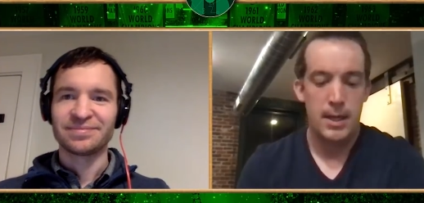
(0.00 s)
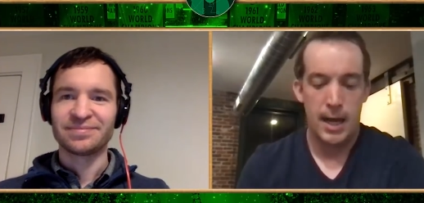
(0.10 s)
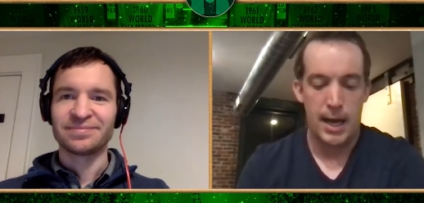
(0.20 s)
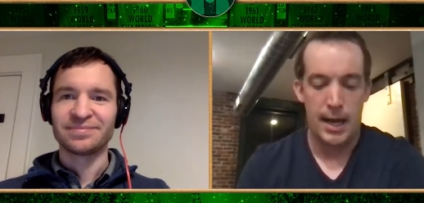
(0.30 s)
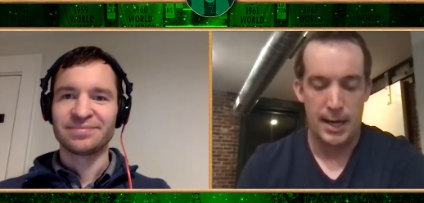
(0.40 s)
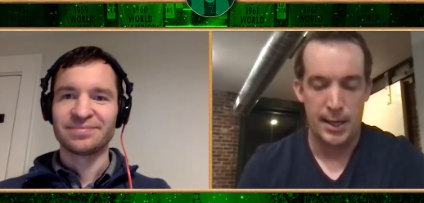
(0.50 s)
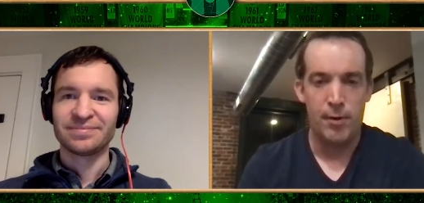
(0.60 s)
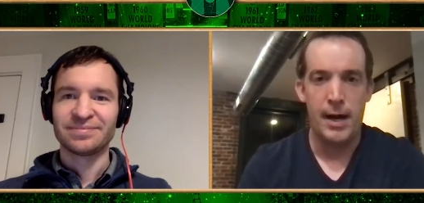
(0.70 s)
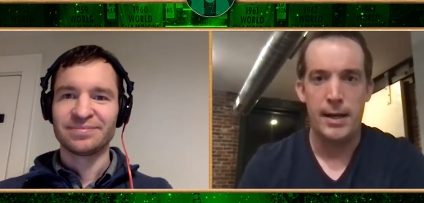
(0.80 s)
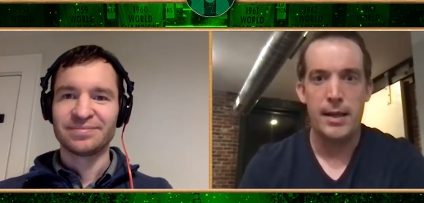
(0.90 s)
Speaker 1: Uh, and you're
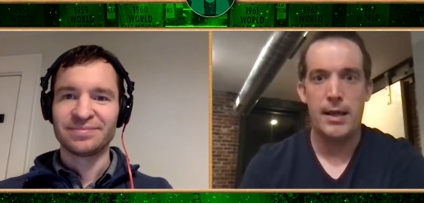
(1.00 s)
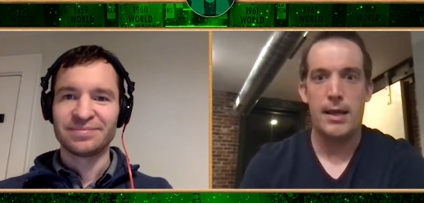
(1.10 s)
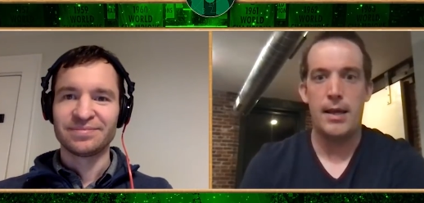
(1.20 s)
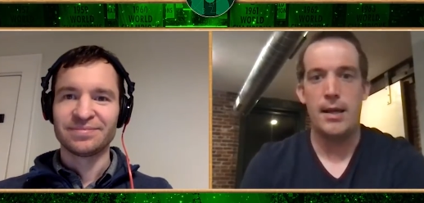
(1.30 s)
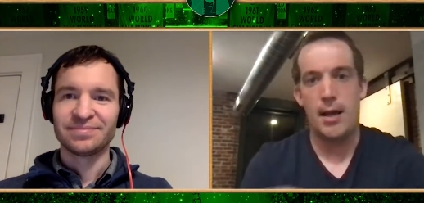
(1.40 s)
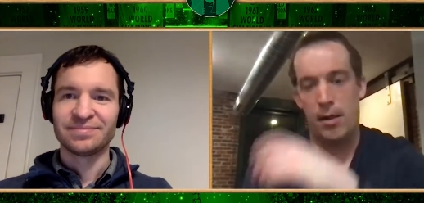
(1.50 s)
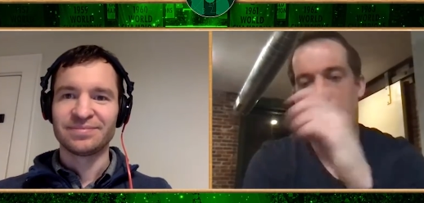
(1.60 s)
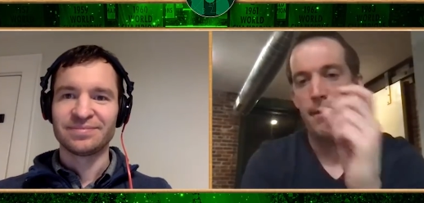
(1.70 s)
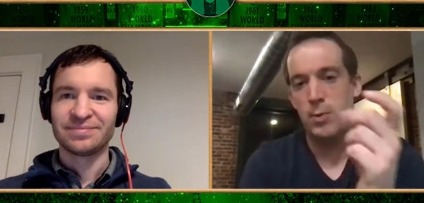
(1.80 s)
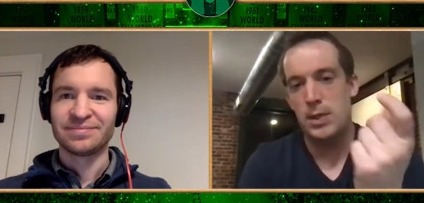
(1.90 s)
right. It, a
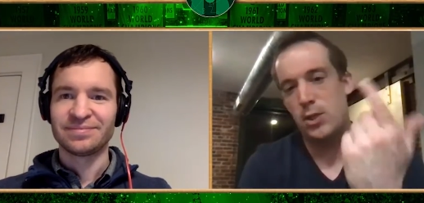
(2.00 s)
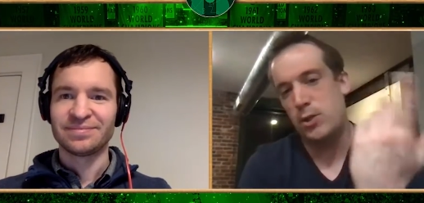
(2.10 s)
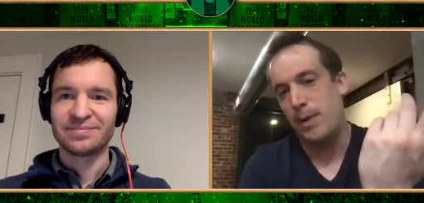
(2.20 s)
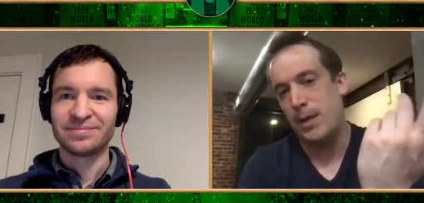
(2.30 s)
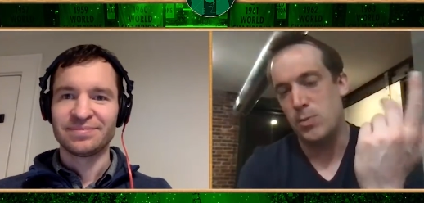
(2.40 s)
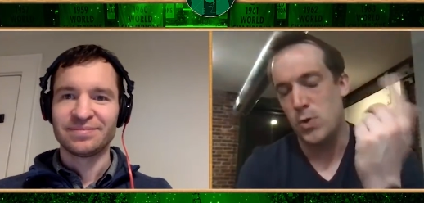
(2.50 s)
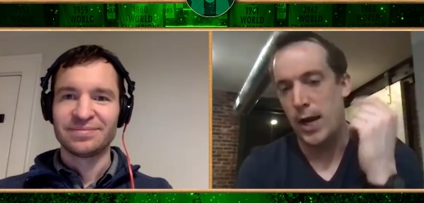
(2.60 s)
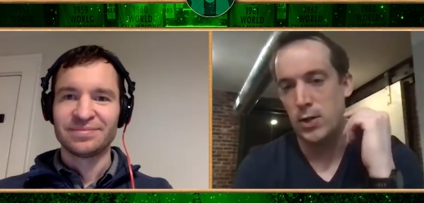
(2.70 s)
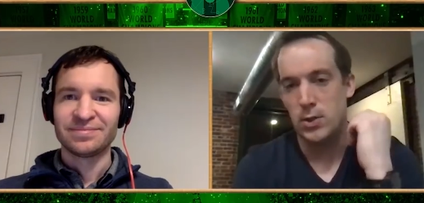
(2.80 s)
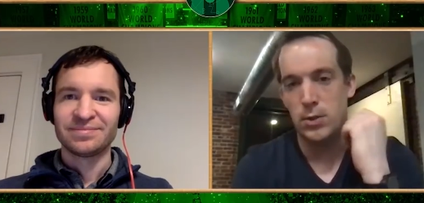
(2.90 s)
lot of it was addition by
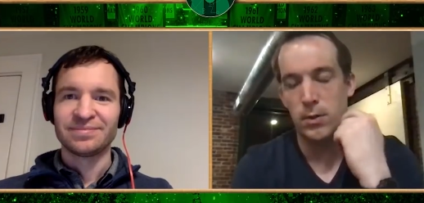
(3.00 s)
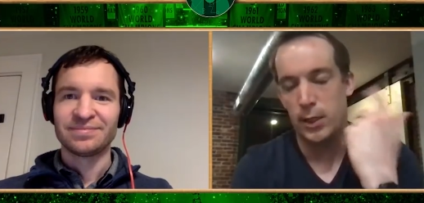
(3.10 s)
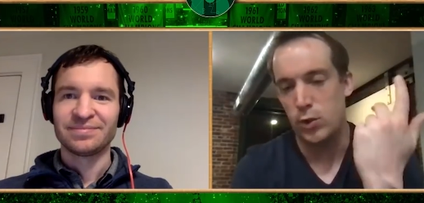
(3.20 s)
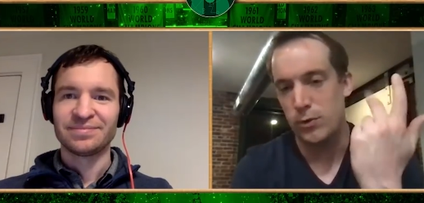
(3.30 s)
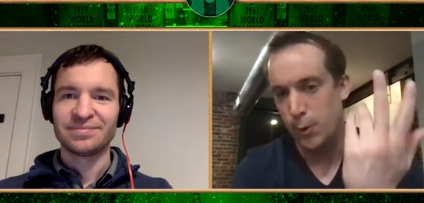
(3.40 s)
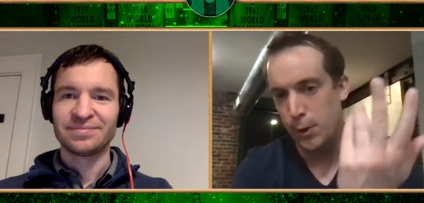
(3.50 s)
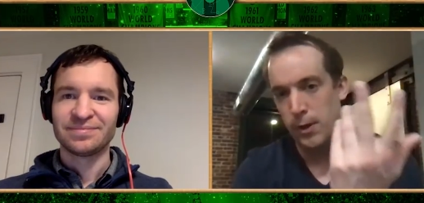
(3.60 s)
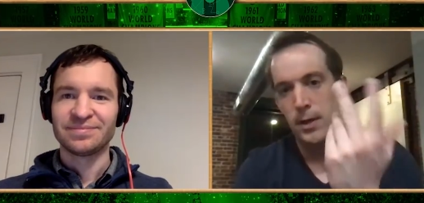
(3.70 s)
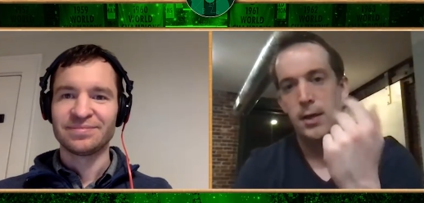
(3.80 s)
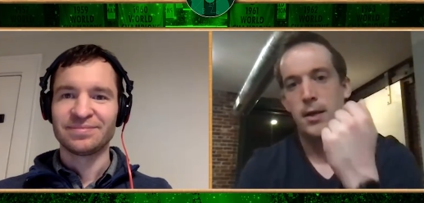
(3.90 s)
subtraction too. Like
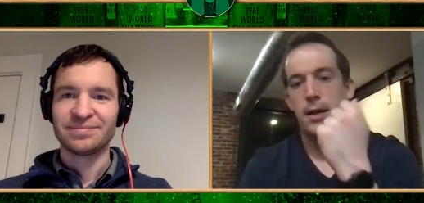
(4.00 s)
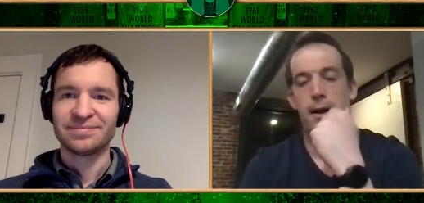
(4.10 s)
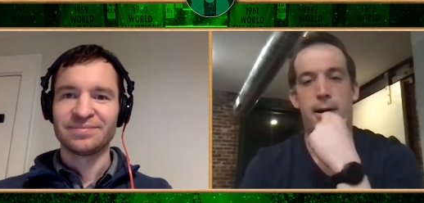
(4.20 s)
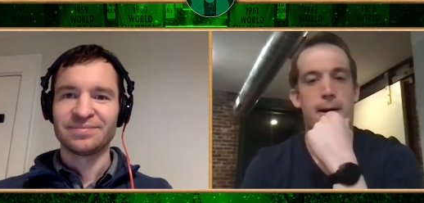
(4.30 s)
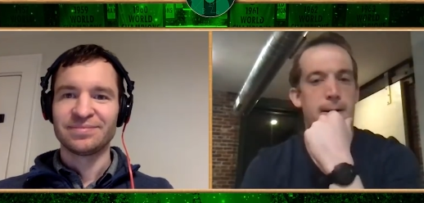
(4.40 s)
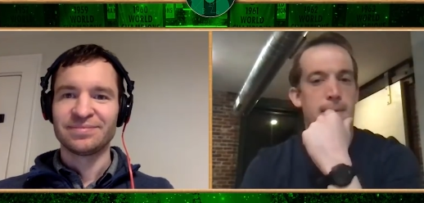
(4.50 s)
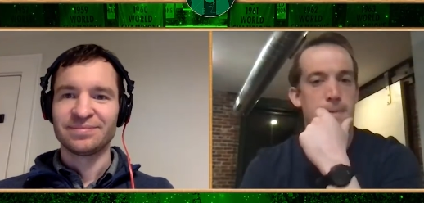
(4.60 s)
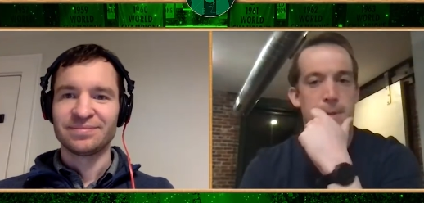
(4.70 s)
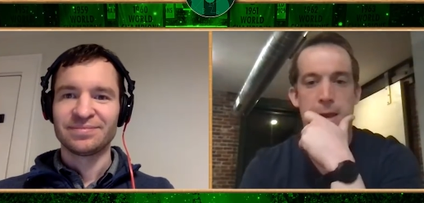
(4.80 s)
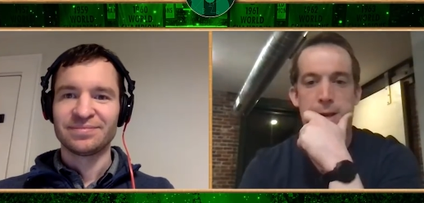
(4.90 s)
Schroeder um,
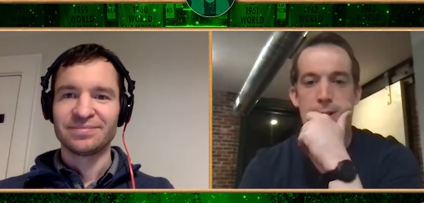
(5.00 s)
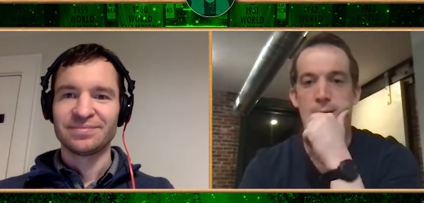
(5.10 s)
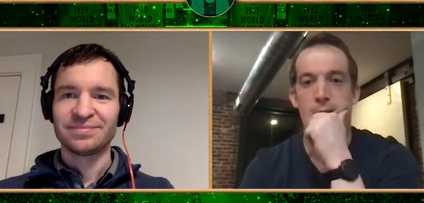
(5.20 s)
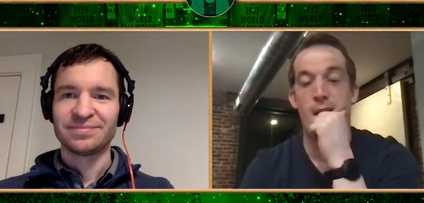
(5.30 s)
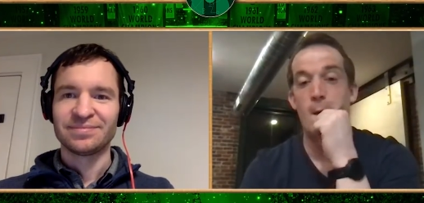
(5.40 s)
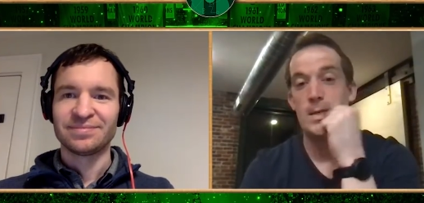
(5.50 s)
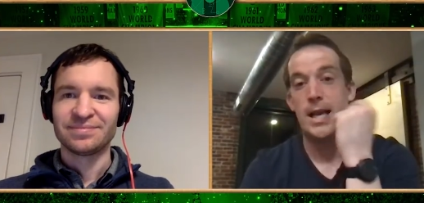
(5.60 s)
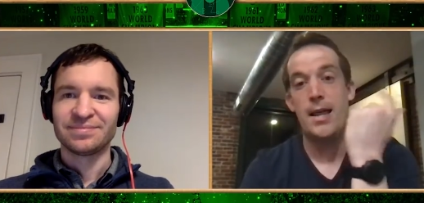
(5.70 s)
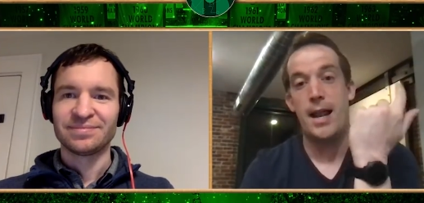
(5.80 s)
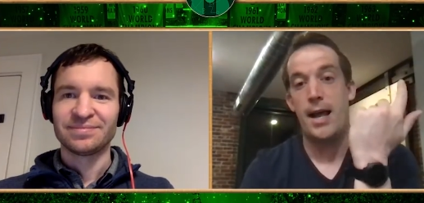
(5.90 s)
and and that was a
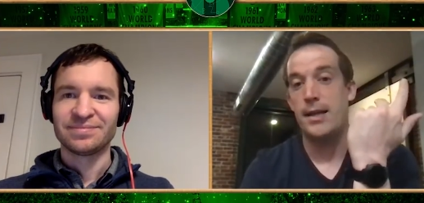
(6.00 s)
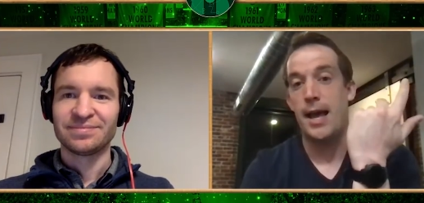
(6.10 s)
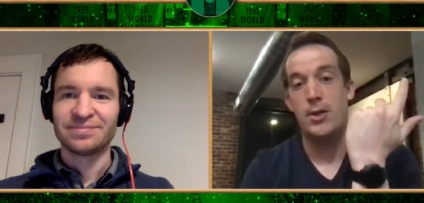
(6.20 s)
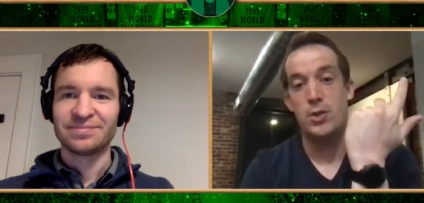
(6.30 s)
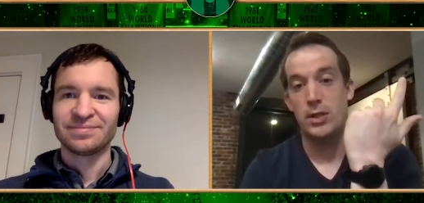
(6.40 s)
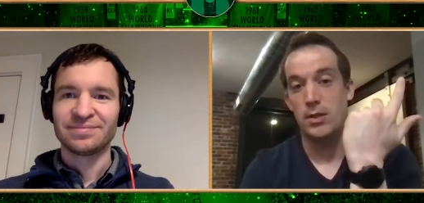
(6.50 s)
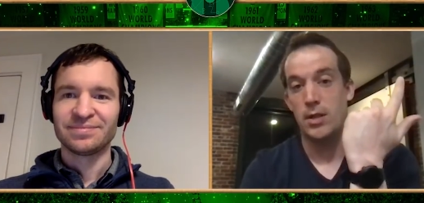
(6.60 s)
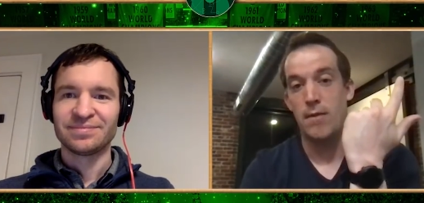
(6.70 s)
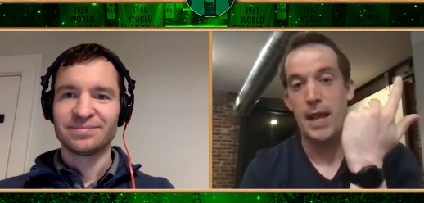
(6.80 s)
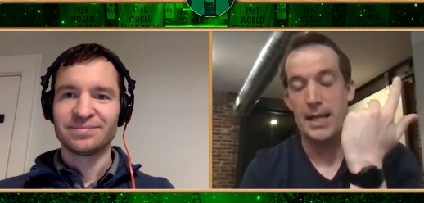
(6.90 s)
guy that I, I actually
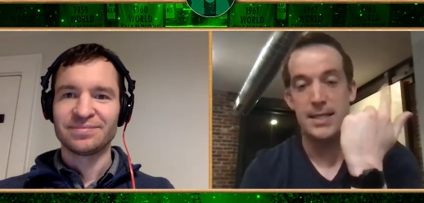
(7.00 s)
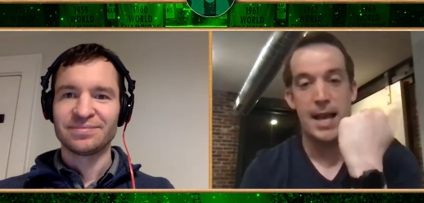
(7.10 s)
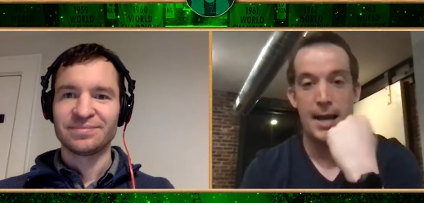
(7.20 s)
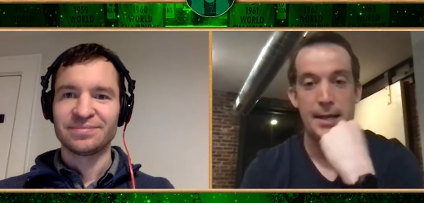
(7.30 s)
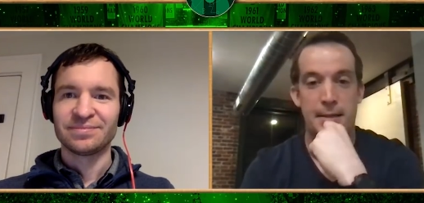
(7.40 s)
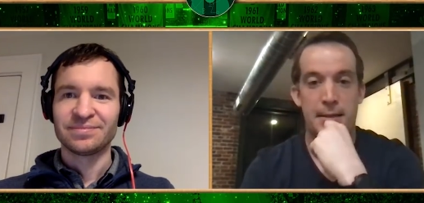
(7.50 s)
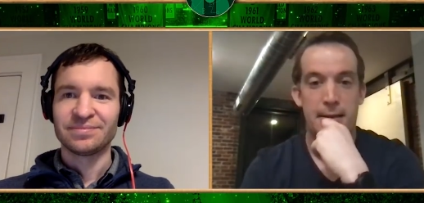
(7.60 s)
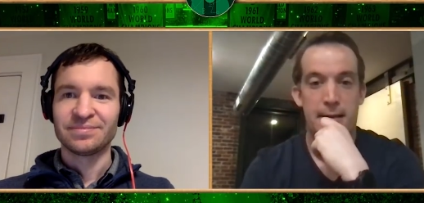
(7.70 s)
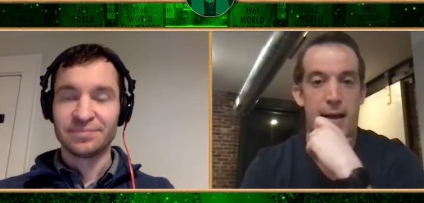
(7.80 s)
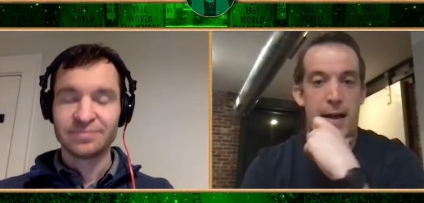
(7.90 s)
loved that signing
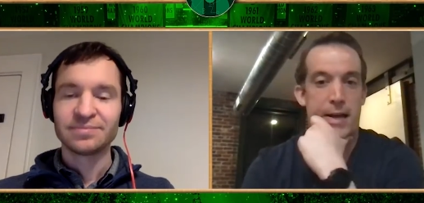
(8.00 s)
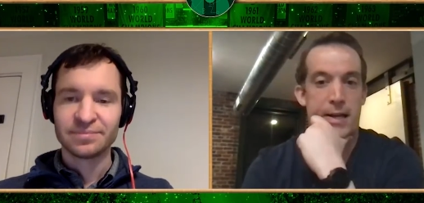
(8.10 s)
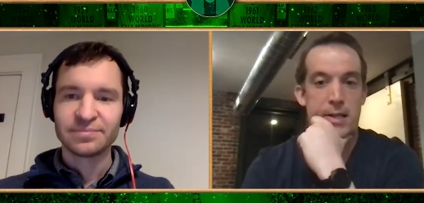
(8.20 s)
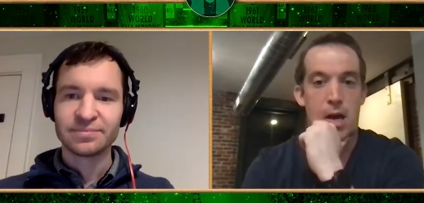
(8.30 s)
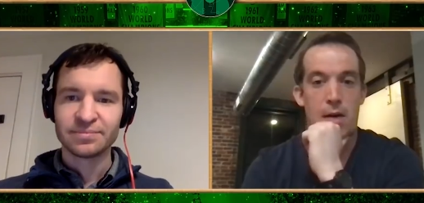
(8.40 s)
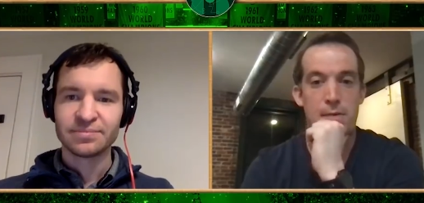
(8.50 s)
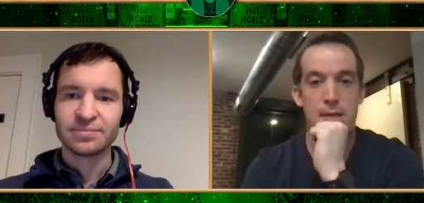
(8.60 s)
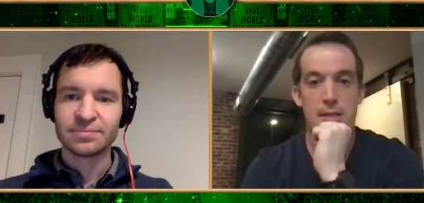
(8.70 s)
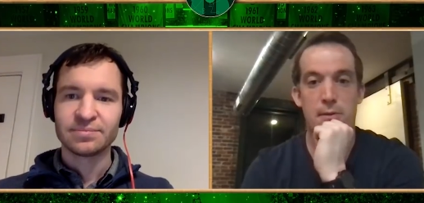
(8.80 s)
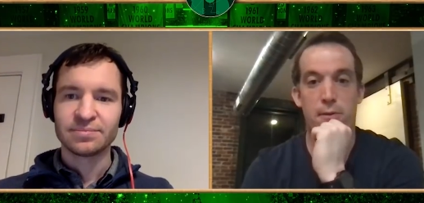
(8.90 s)
uh, in the off
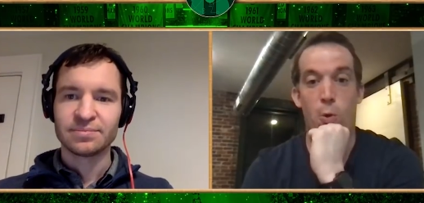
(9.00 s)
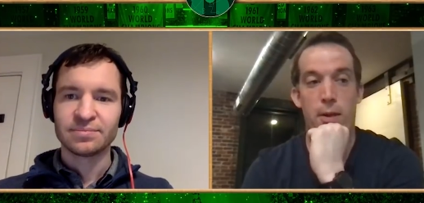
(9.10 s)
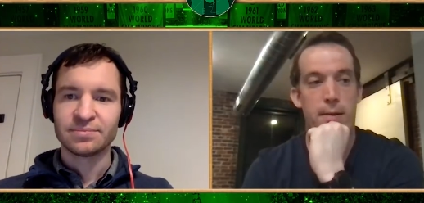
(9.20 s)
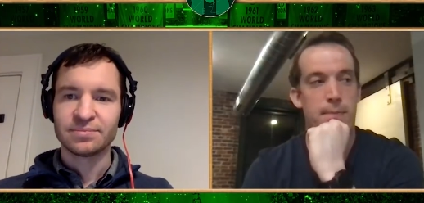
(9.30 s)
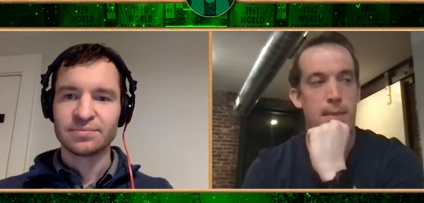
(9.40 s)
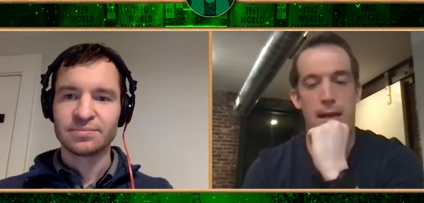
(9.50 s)
season for them.